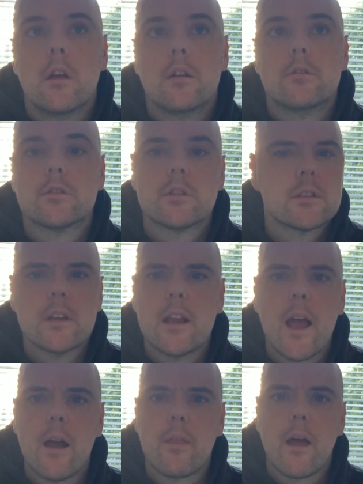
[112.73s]
just to see
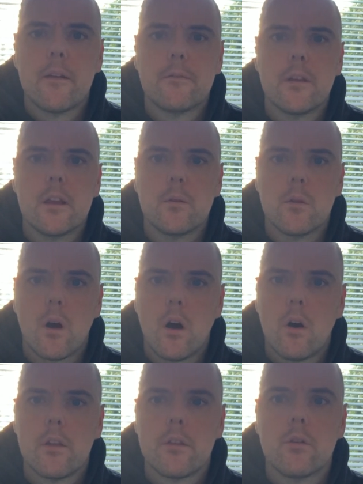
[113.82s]
how they fitted with what
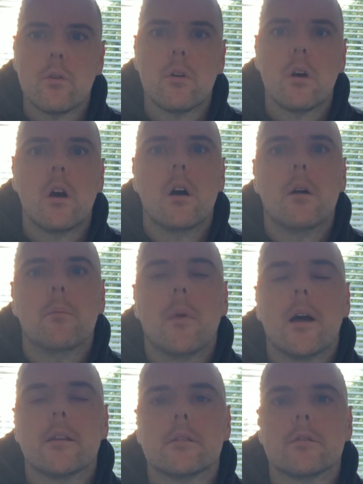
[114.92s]
I thought um,
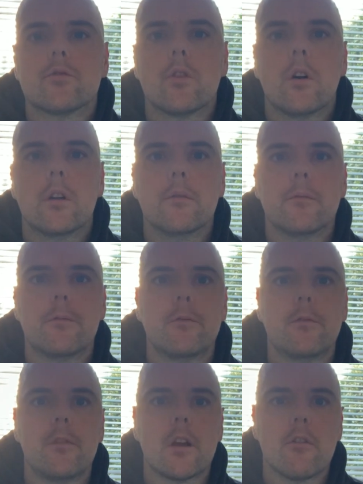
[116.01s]
and to try and
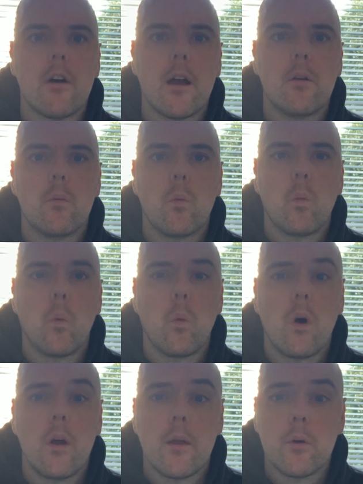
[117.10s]
figure out
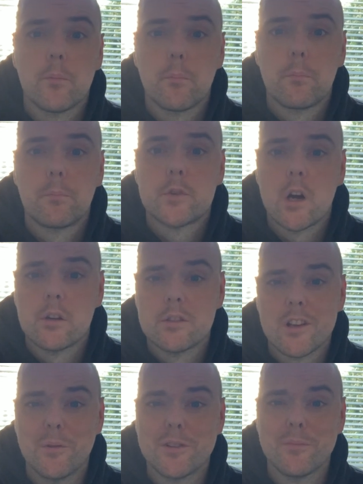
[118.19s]
why they were charging
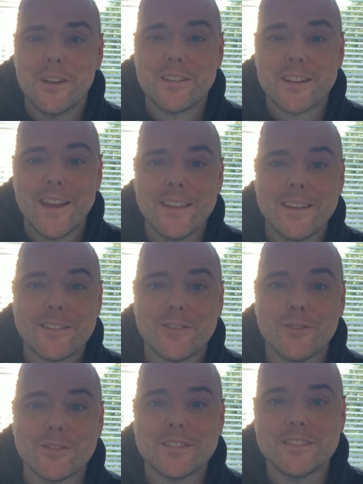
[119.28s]
so much money to get these
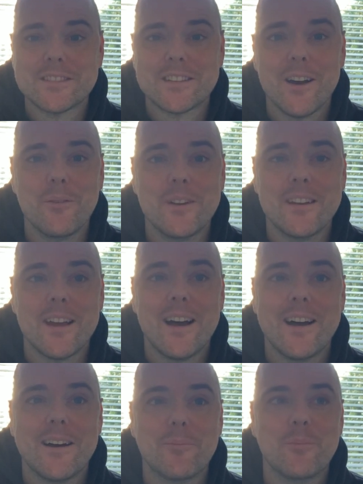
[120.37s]
courses going.
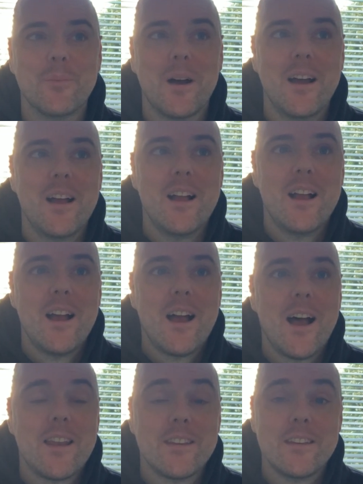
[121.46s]
Um,
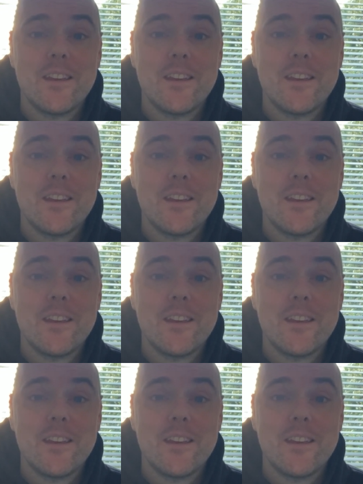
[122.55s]
and